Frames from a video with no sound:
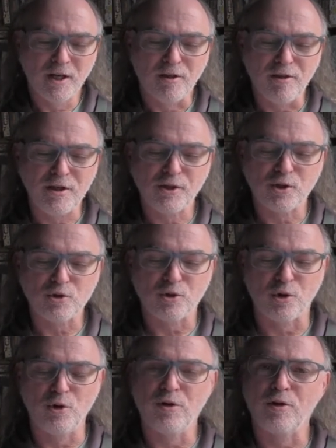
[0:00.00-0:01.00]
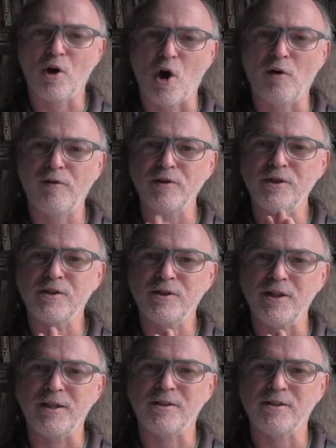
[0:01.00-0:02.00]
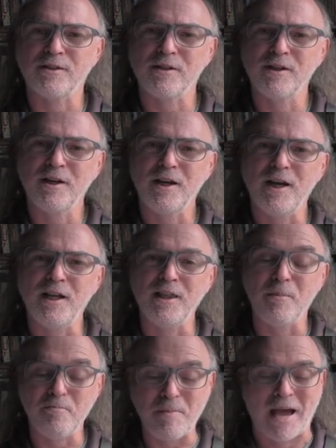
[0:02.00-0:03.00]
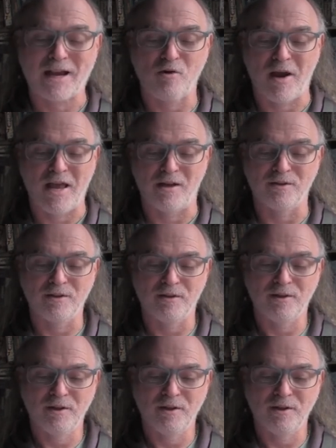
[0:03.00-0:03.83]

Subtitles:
this truth often sits in the background